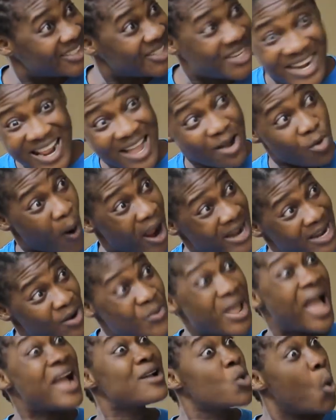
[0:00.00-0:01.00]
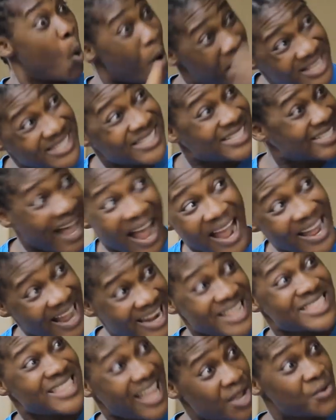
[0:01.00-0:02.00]
You didn't go anywhere. Go inside.
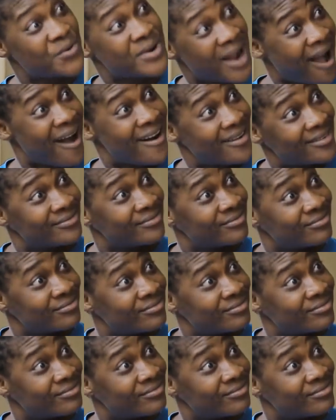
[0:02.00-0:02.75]
I'll tell you now.